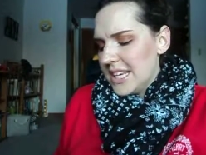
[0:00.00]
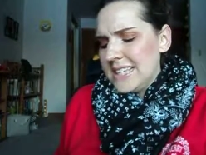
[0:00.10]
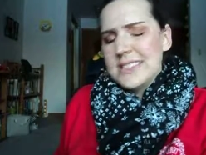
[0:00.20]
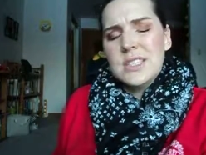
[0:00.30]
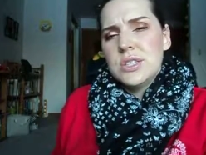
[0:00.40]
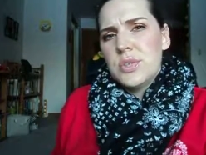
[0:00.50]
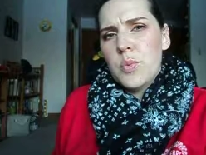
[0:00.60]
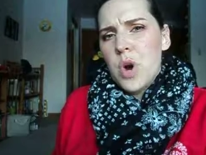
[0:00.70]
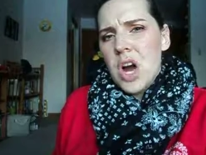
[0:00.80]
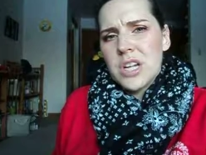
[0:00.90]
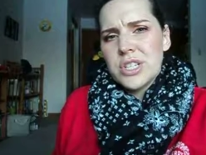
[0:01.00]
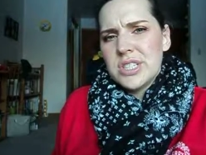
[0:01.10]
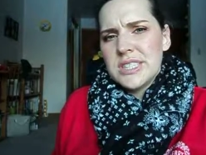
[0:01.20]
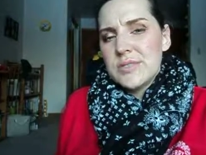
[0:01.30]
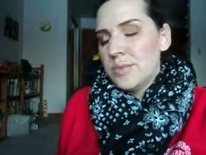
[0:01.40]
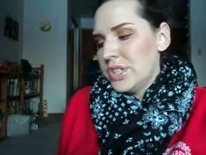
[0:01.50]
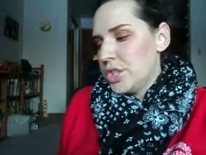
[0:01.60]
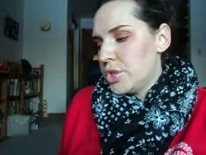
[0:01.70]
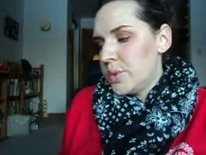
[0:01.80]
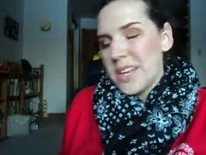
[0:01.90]
Easy to wash, it didn't really
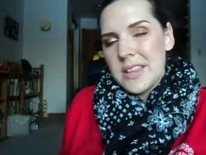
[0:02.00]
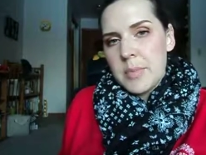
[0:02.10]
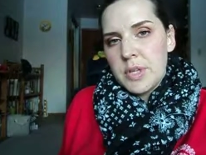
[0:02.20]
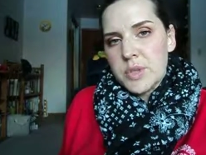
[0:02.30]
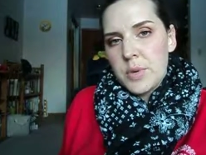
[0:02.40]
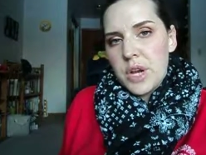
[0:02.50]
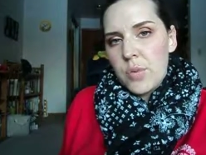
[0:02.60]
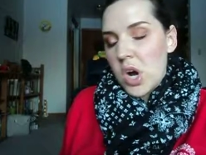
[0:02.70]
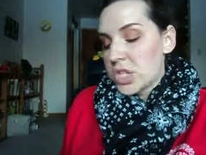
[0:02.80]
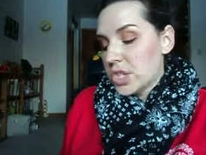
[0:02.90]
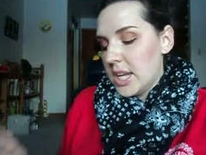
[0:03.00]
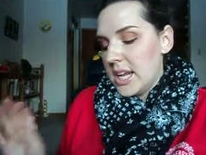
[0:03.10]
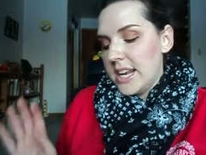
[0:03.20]
shrink that much when I washed it,